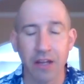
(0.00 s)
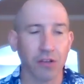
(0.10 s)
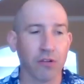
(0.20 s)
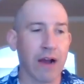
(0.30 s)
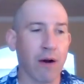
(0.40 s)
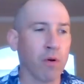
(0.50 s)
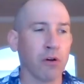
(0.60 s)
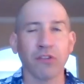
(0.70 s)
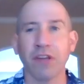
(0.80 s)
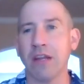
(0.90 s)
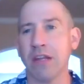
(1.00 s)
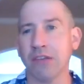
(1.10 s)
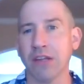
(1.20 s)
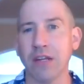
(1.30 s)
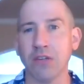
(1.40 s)
So now Wilson
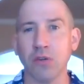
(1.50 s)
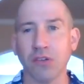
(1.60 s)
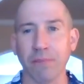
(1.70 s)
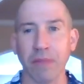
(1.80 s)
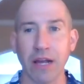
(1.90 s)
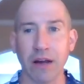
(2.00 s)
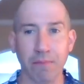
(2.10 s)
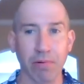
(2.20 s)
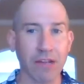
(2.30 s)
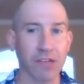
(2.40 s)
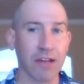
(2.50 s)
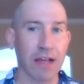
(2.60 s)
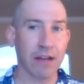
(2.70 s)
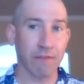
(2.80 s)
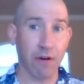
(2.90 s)
is going to do something unprecedented